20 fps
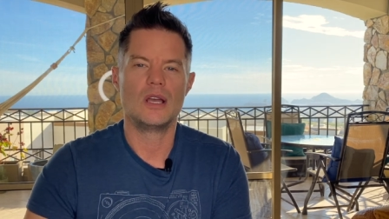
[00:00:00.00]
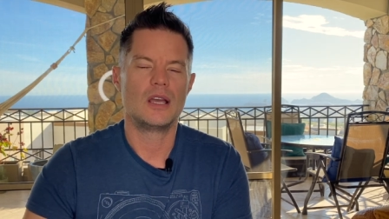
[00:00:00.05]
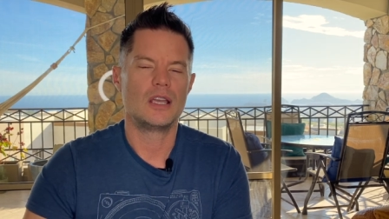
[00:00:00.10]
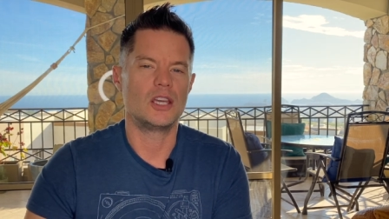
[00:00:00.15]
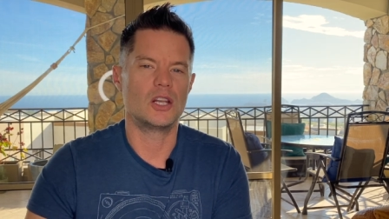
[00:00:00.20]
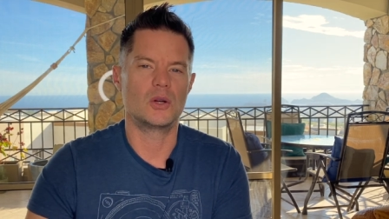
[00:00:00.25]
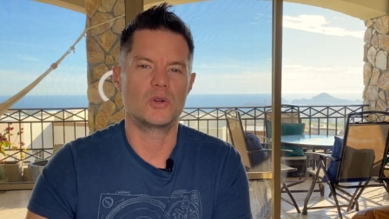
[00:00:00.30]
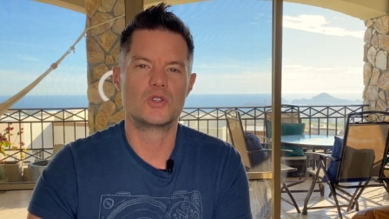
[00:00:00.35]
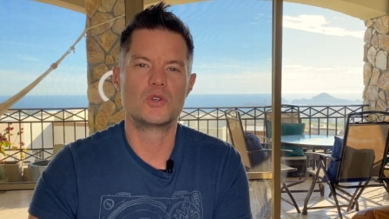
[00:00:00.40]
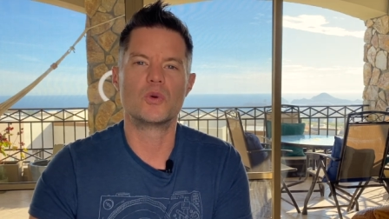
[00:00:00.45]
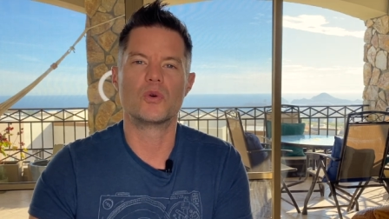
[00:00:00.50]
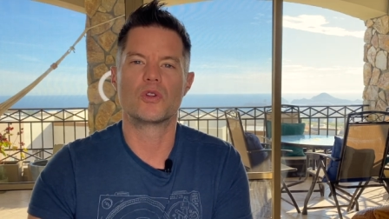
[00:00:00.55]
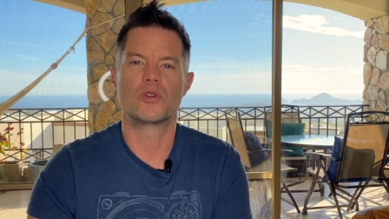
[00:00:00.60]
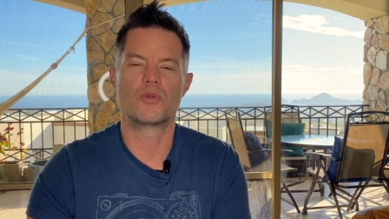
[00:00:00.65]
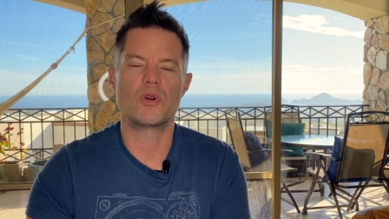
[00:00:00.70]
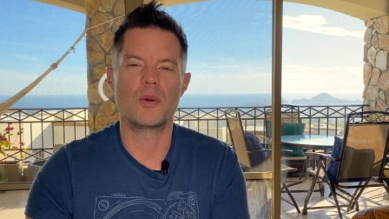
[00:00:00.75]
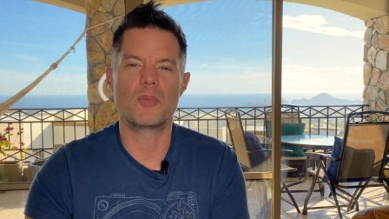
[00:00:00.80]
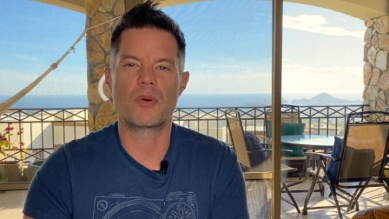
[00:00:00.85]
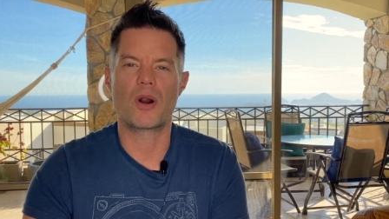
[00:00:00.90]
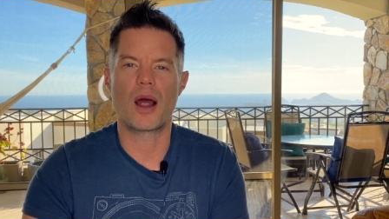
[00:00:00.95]
you know, two or
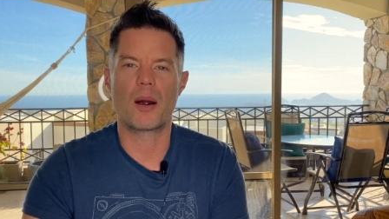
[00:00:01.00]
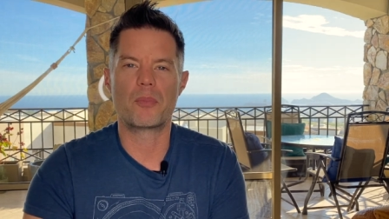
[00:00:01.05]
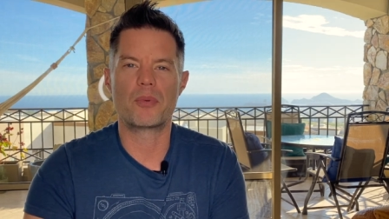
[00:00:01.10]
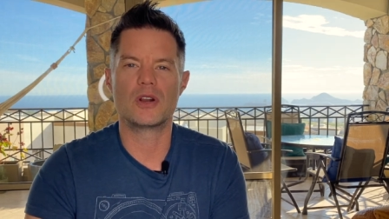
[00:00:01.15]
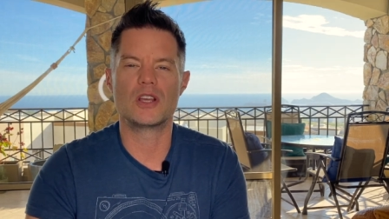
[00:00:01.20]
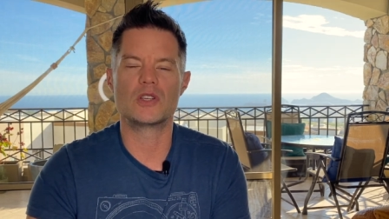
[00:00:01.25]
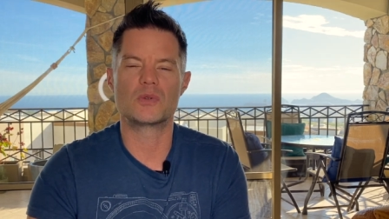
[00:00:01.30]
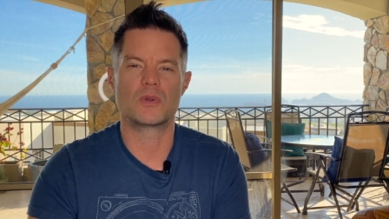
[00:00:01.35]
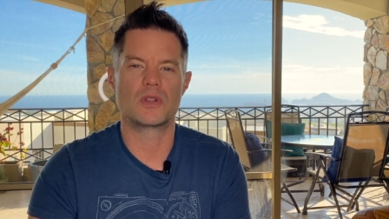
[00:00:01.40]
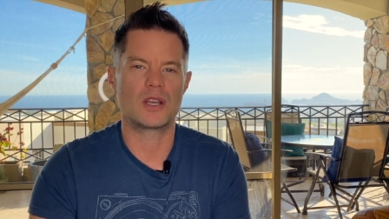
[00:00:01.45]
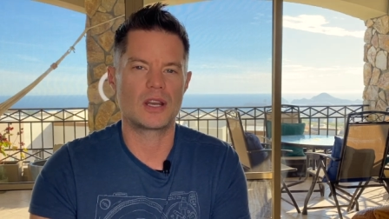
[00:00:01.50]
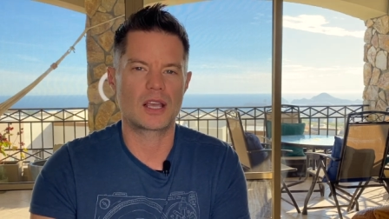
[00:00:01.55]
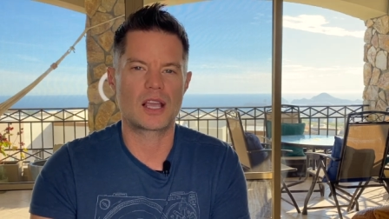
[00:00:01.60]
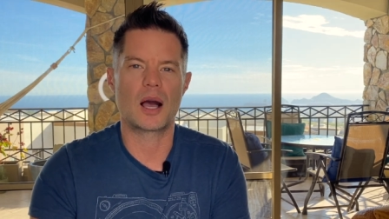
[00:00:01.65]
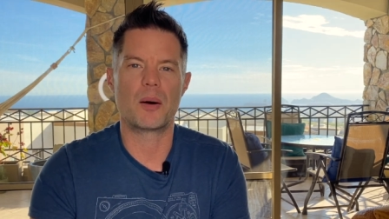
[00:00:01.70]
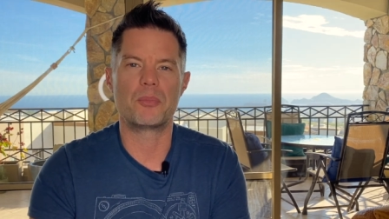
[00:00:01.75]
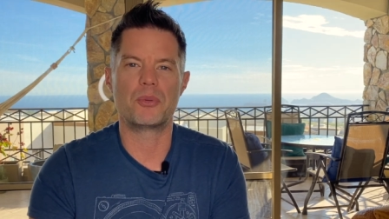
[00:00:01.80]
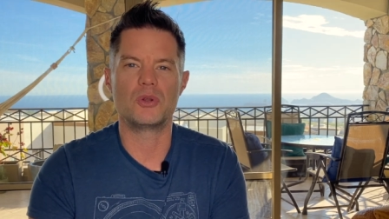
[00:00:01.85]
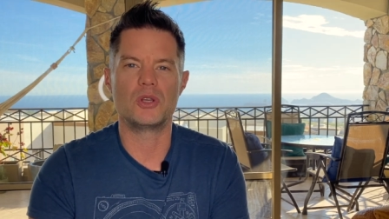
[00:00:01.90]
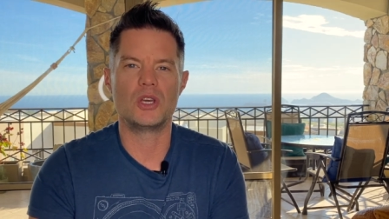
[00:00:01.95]
three properties within a
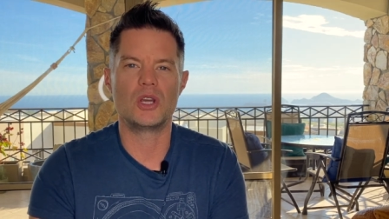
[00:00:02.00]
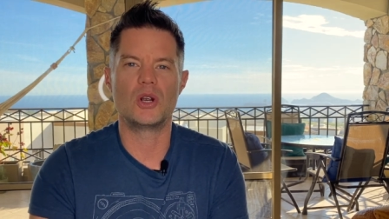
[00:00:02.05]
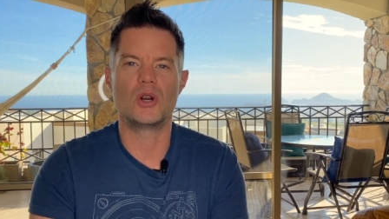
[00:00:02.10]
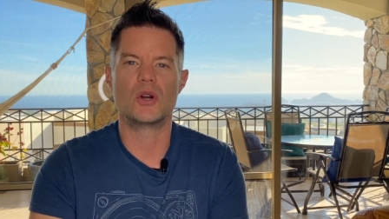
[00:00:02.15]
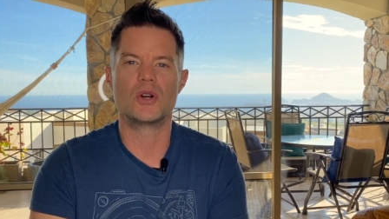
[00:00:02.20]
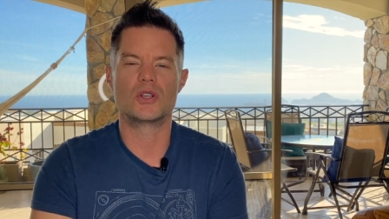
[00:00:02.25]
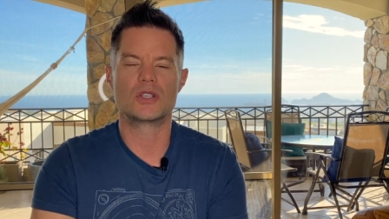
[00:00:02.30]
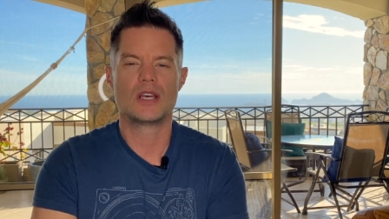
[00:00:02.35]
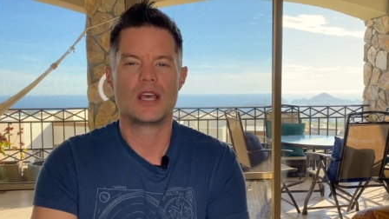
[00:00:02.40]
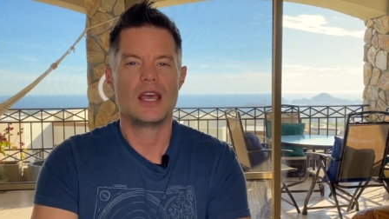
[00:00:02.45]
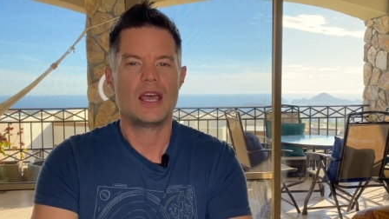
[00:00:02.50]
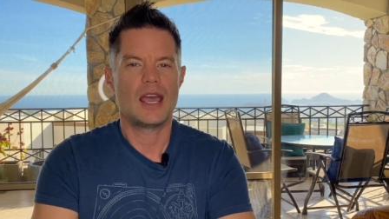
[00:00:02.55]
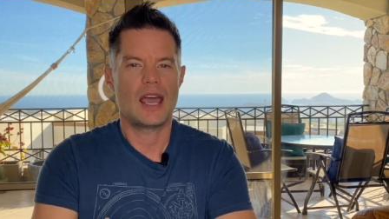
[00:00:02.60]
couple years.